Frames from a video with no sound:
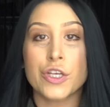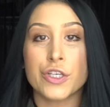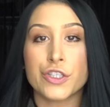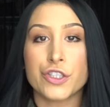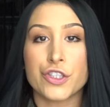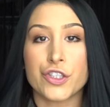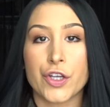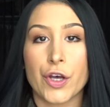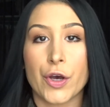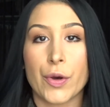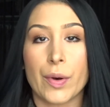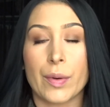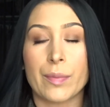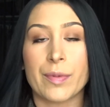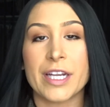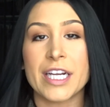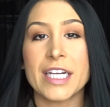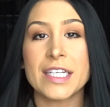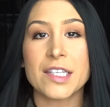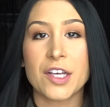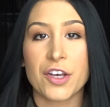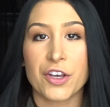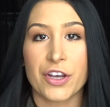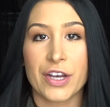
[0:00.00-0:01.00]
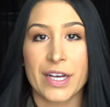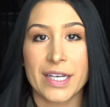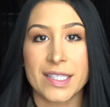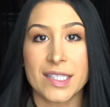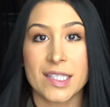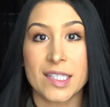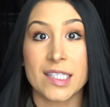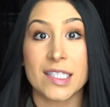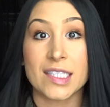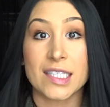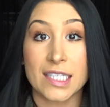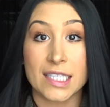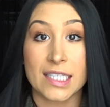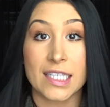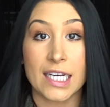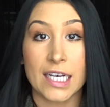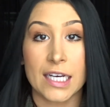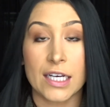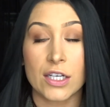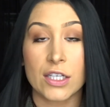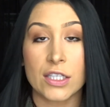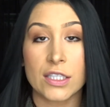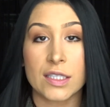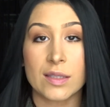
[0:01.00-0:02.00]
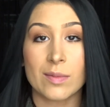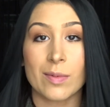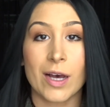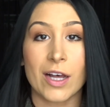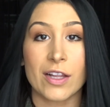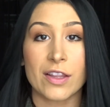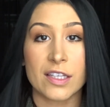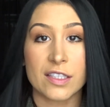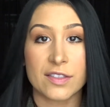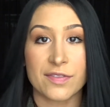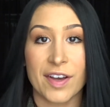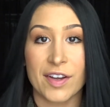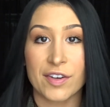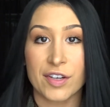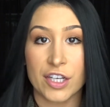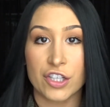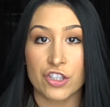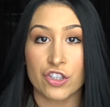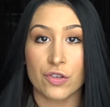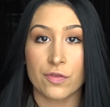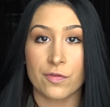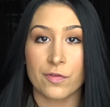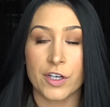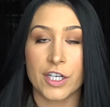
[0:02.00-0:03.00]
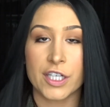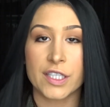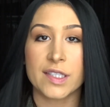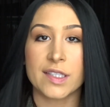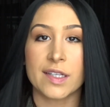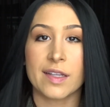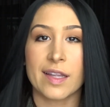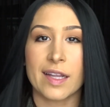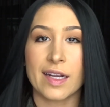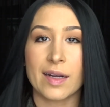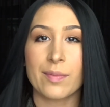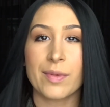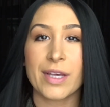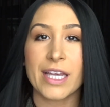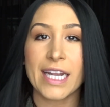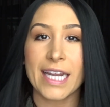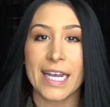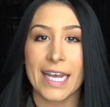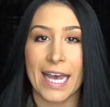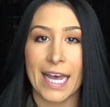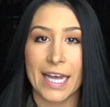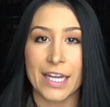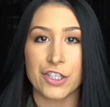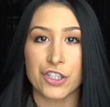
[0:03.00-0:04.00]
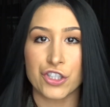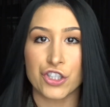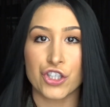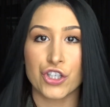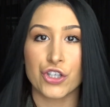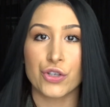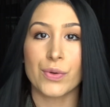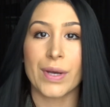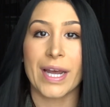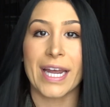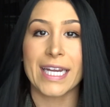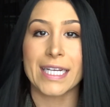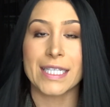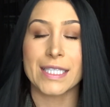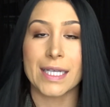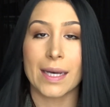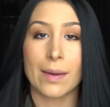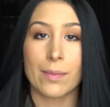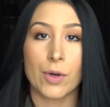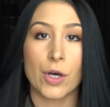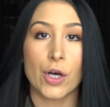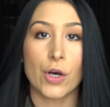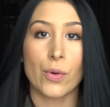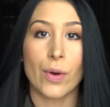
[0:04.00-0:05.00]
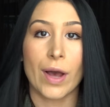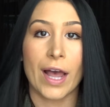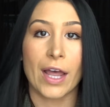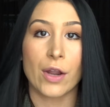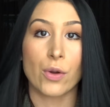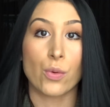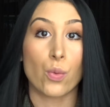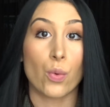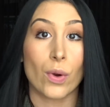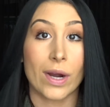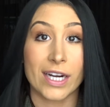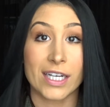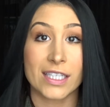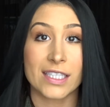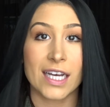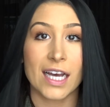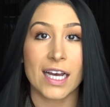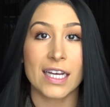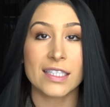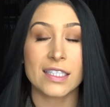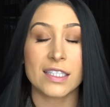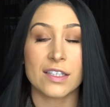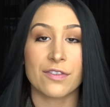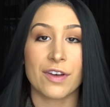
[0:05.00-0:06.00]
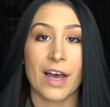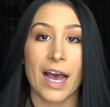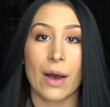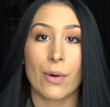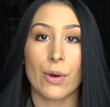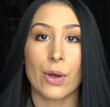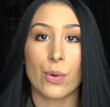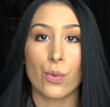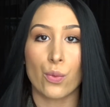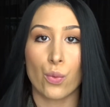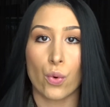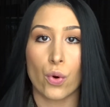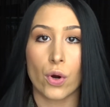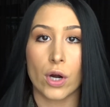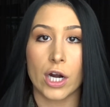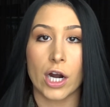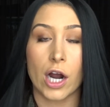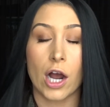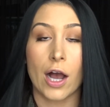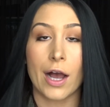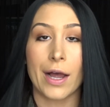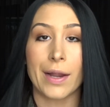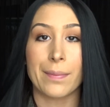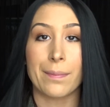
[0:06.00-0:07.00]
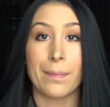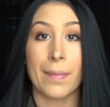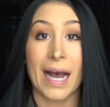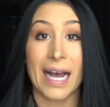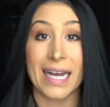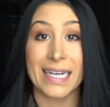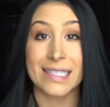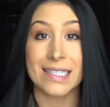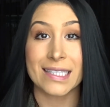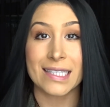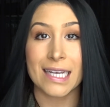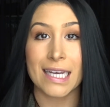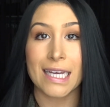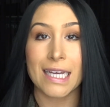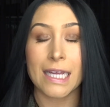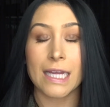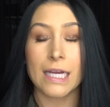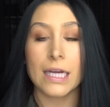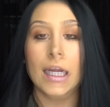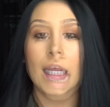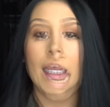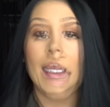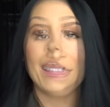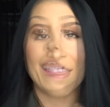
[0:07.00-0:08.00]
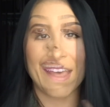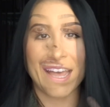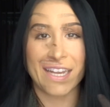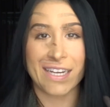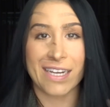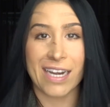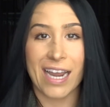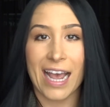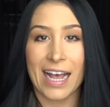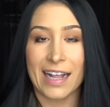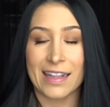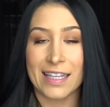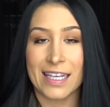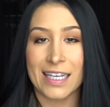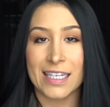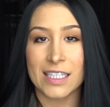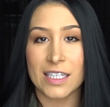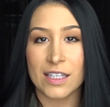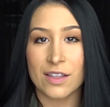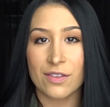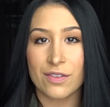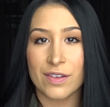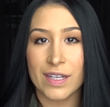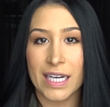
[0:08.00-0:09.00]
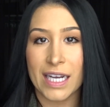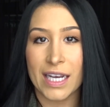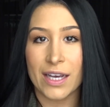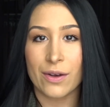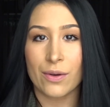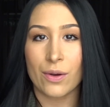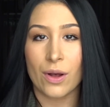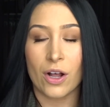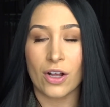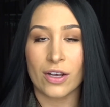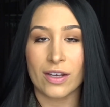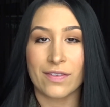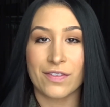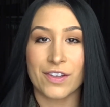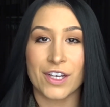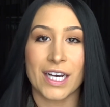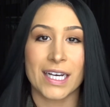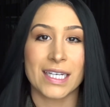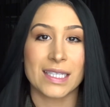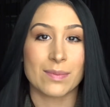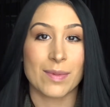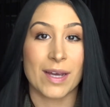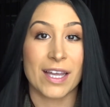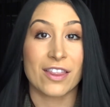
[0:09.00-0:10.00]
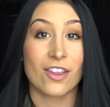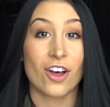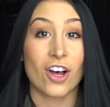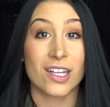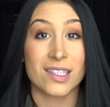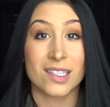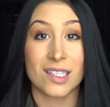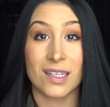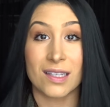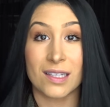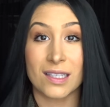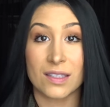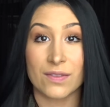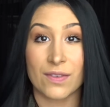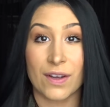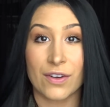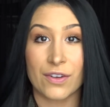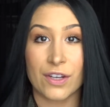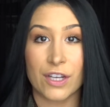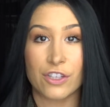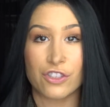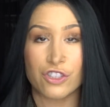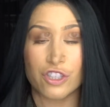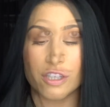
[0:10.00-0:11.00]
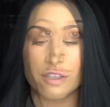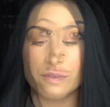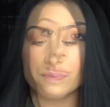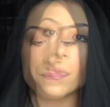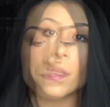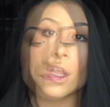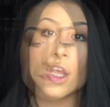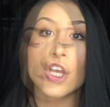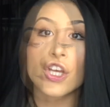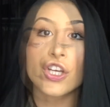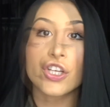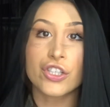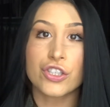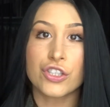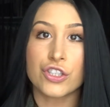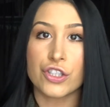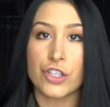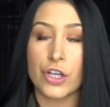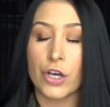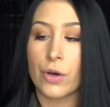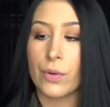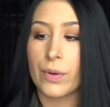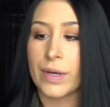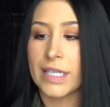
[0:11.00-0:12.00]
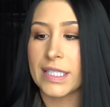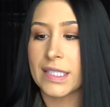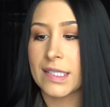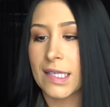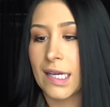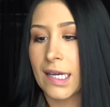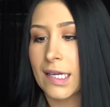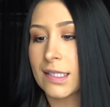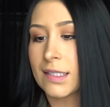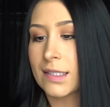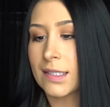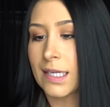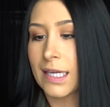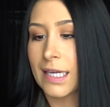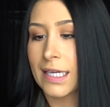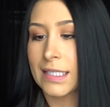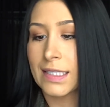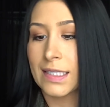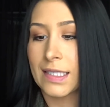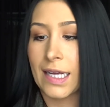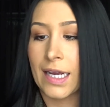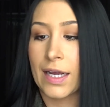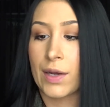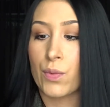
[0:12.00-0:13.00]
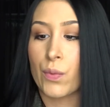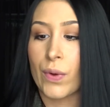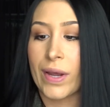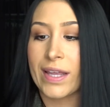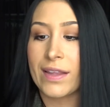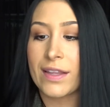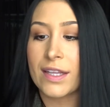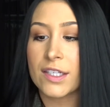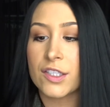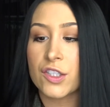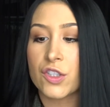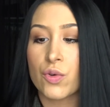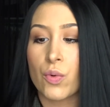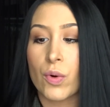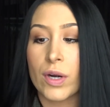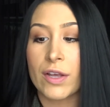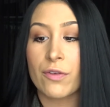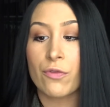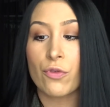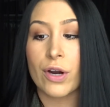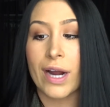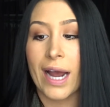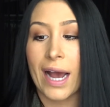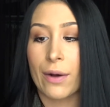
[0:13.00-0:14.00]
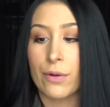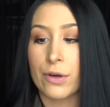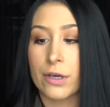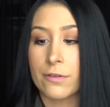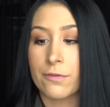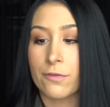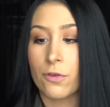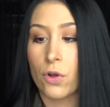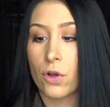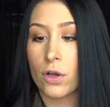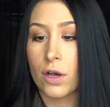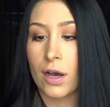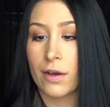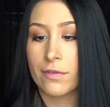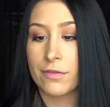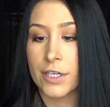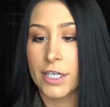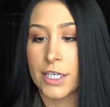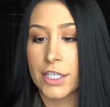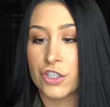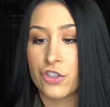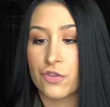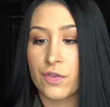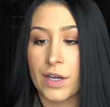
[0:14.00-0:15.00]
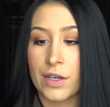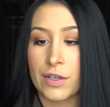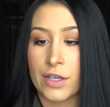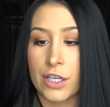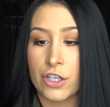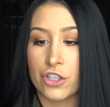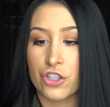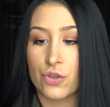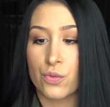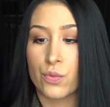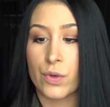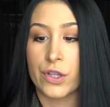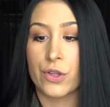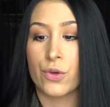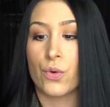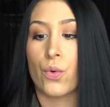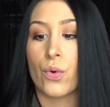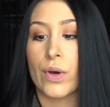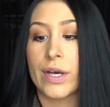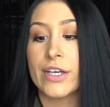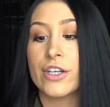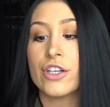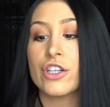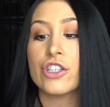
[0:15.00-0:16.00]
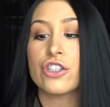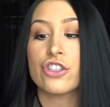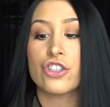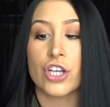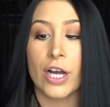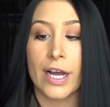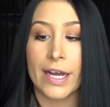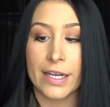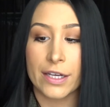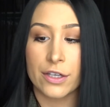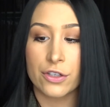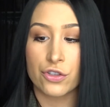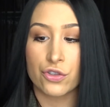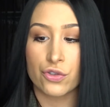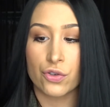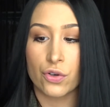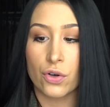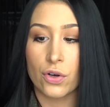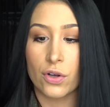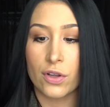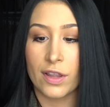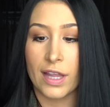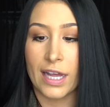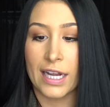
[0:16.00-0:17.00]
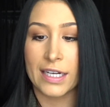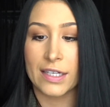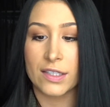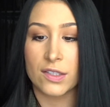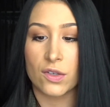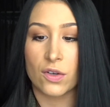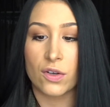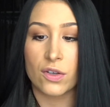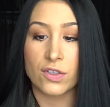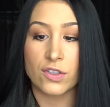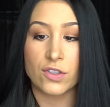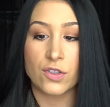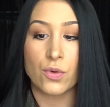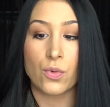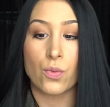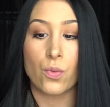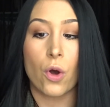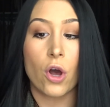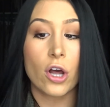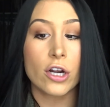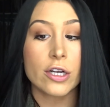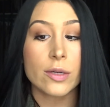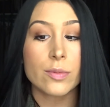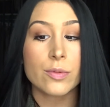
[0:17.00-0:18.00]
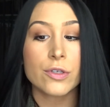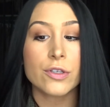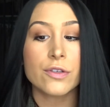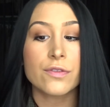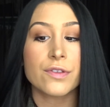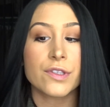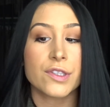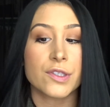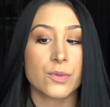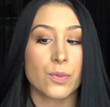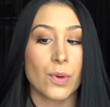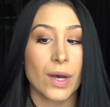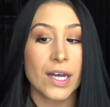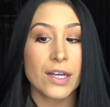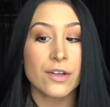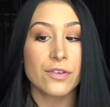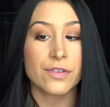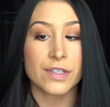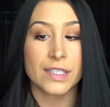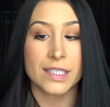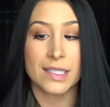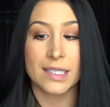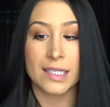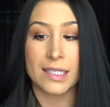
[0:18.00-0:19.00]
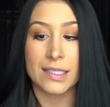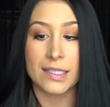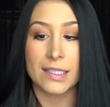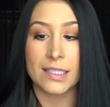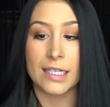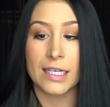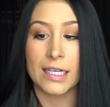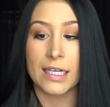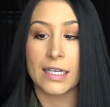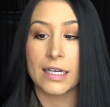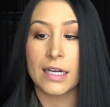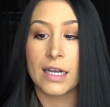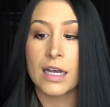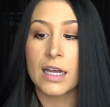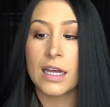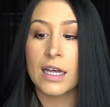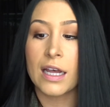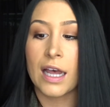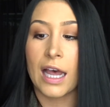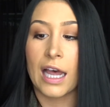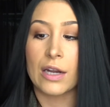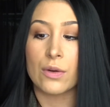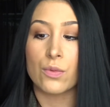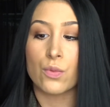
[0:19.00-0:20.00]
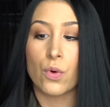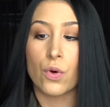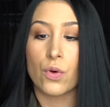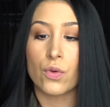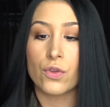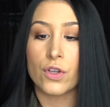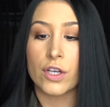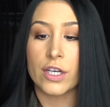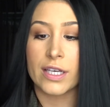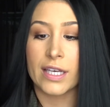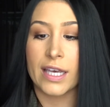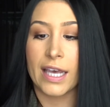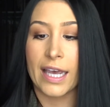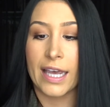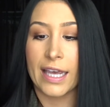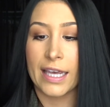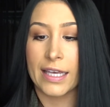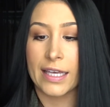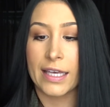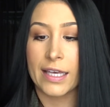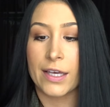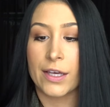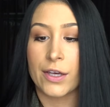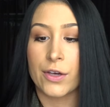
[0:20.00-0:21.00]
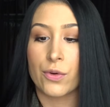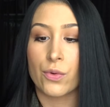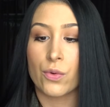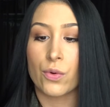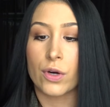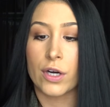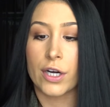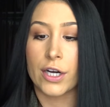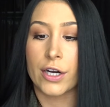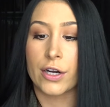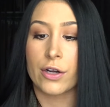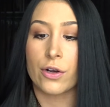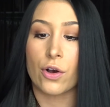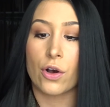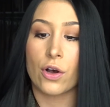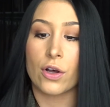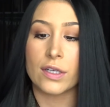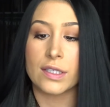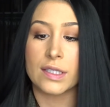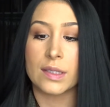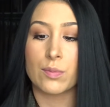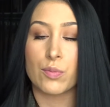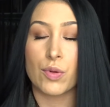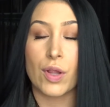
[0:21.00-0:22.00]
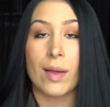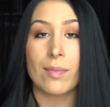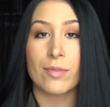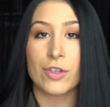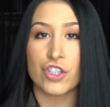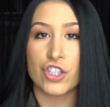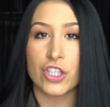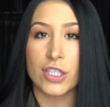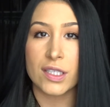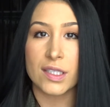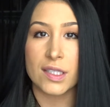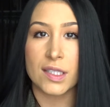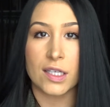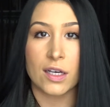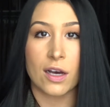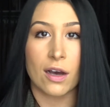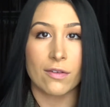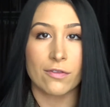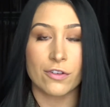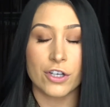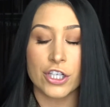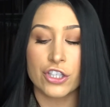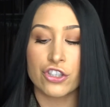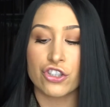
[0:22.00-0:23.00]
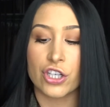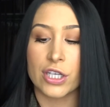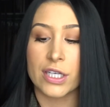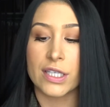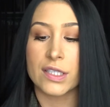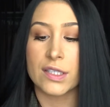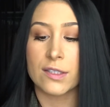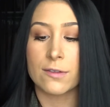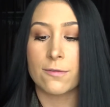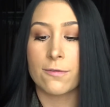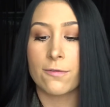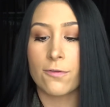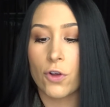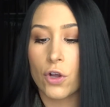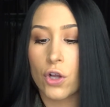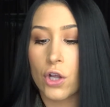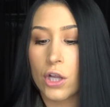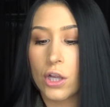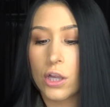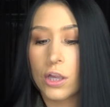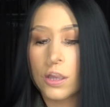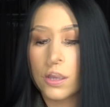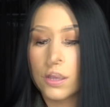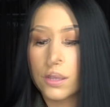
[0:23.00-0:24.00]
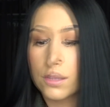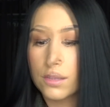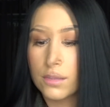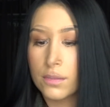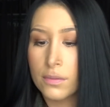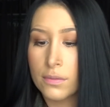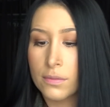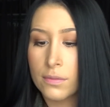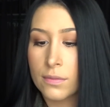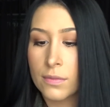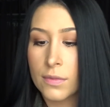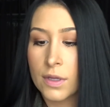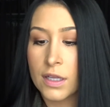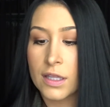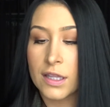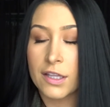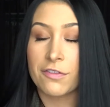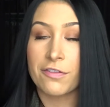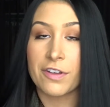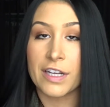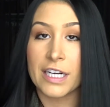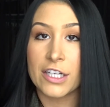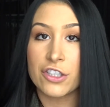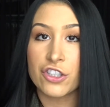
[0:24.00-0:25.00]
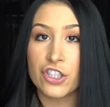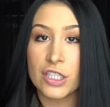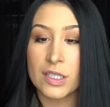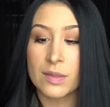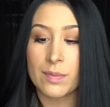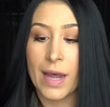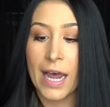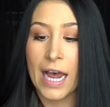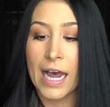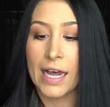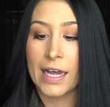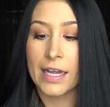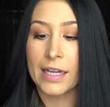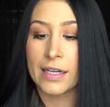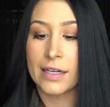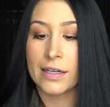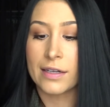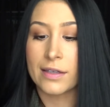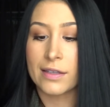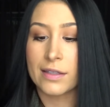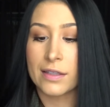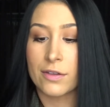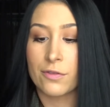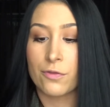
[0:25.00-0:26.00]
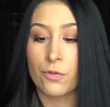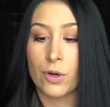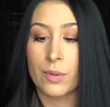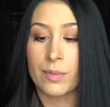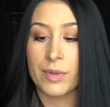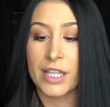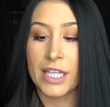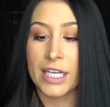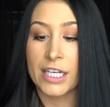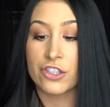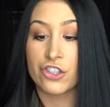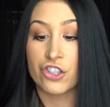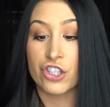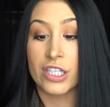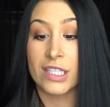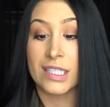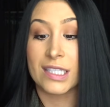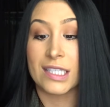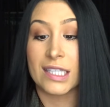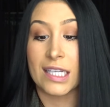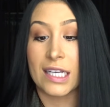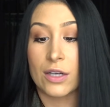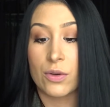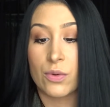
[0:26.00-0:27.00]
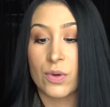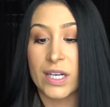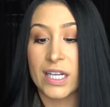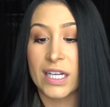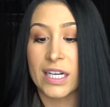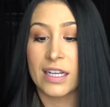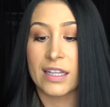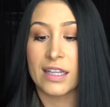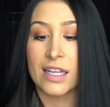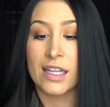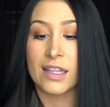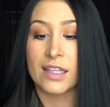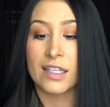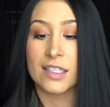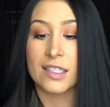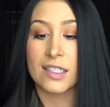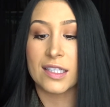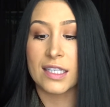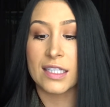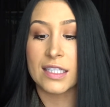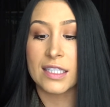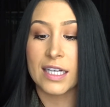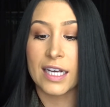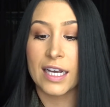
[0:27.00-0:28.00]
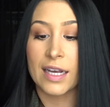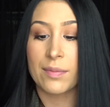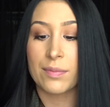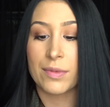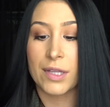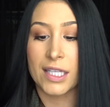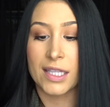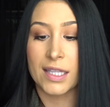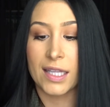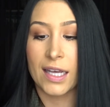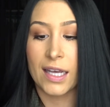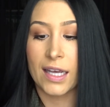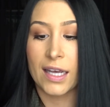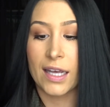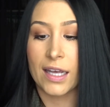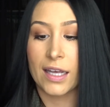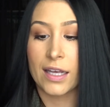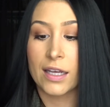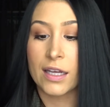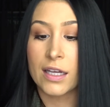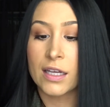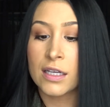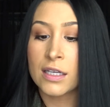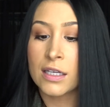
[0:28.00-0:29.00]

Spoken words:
So I'm going to tell you guys the details about this foundation first, and then I'm going to get into a demo and wear test of how it wore on my skin. And then at the end of the video, I'll give you guys my thoughts on this foundation. So it says it's a weightless 24-hour full coverage foundation with oil shine control that is also waterproof, sweat resistant, and won't look cakey or cause blemishes. The coverage is full, the finish is matte, the formulation is liquid, and then the skin type that they